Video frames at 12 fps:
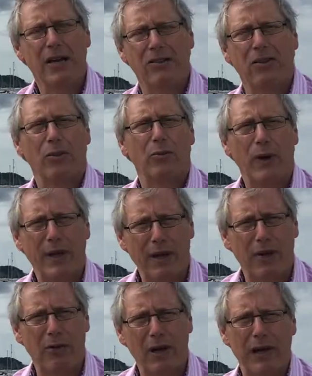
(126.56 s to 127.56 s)
so that when they
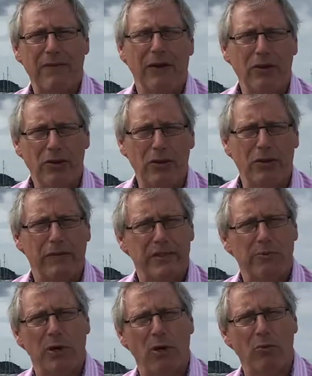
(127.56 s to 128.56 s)
arrive, you know if it's
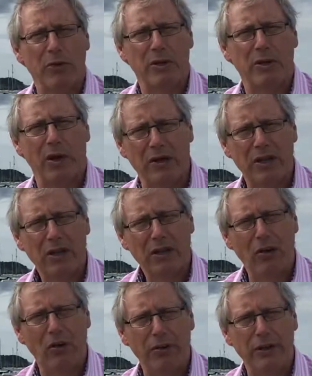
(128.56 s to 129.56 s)
been opened or not
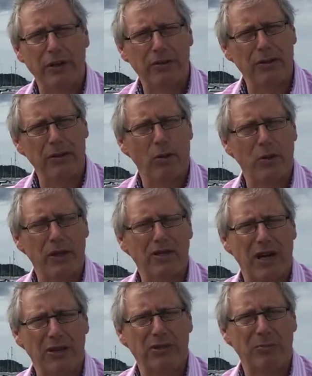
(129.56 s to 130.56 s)
on the door that's
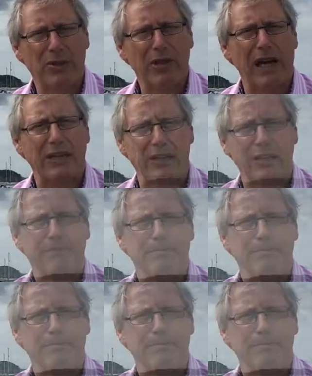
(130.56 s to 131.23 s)
actually protected.